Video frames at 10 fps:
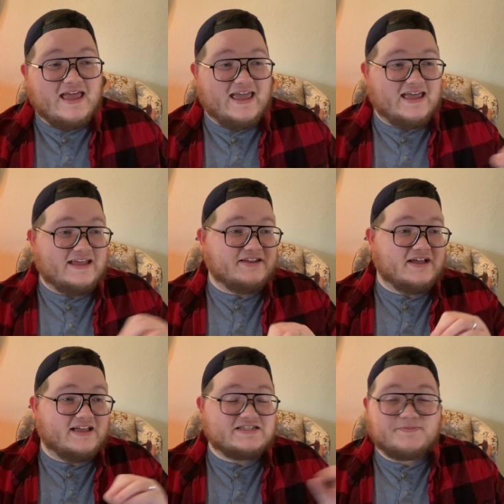And
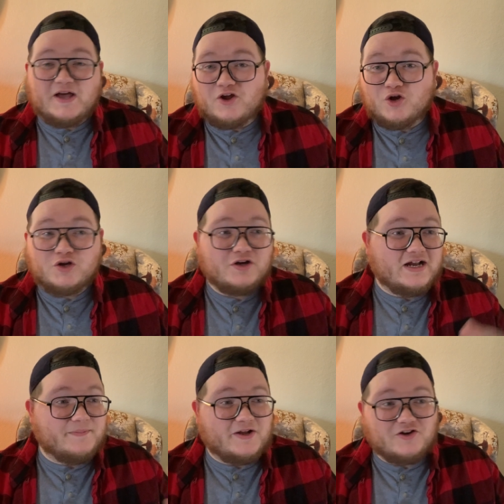it's about her
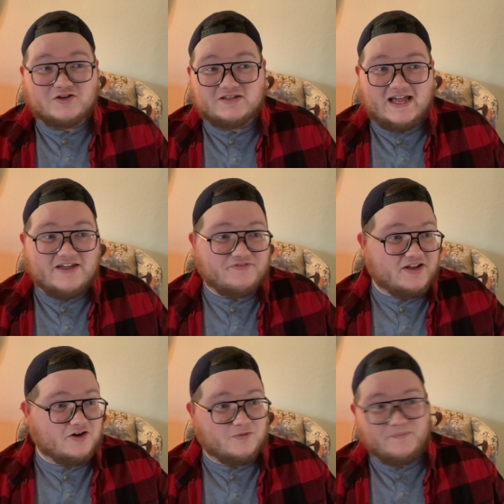and about her life
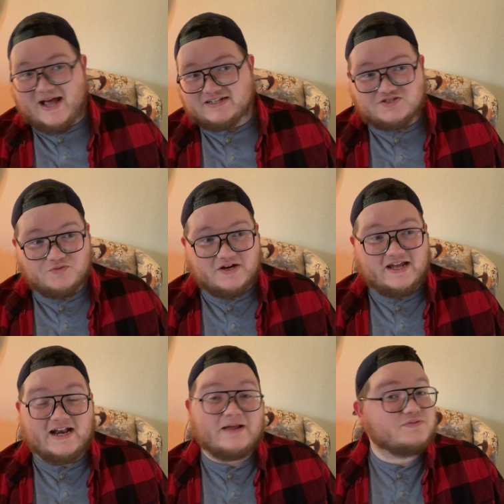and her backstory.
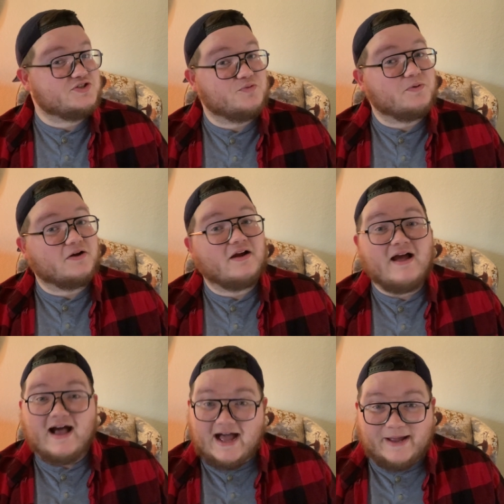And I'm super
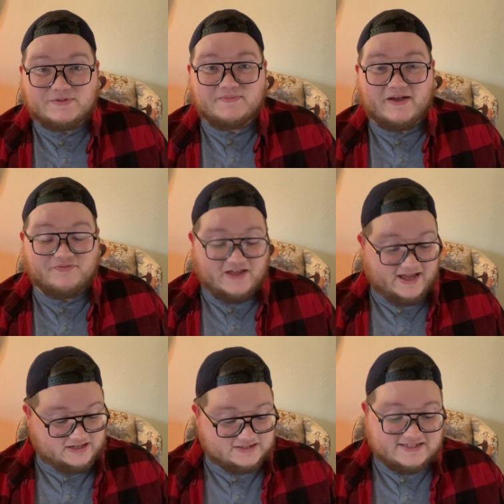hyped about
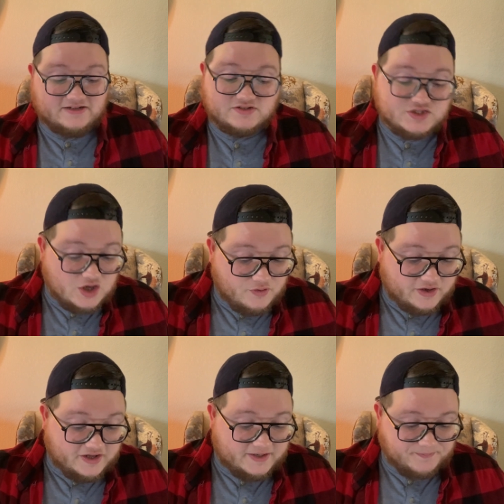that. It sounds so
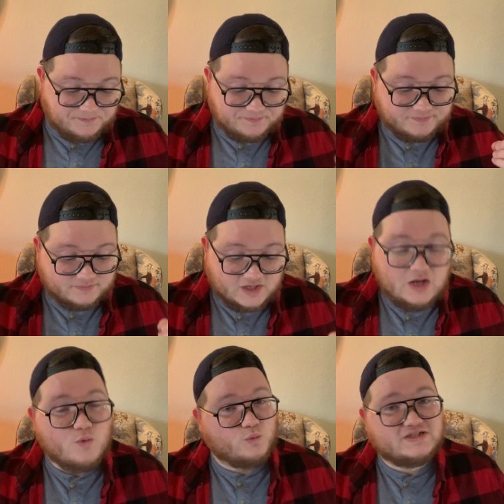good.
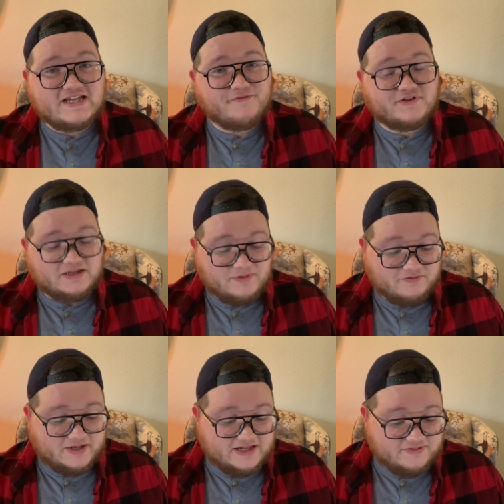We'll definitely be
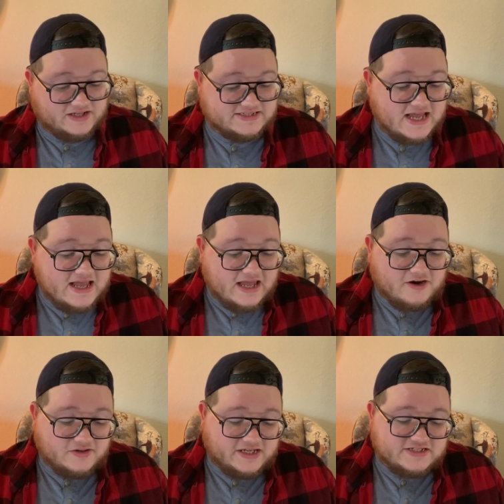reading this. It
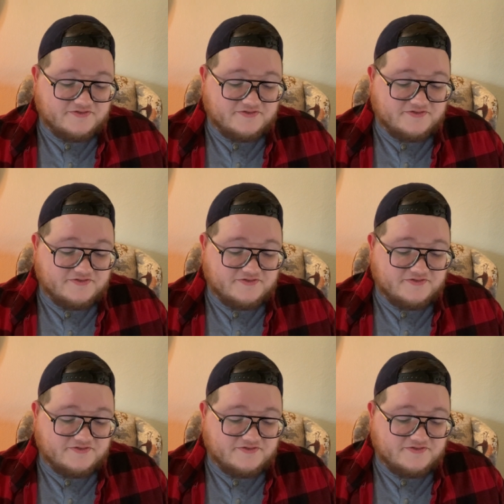currently has a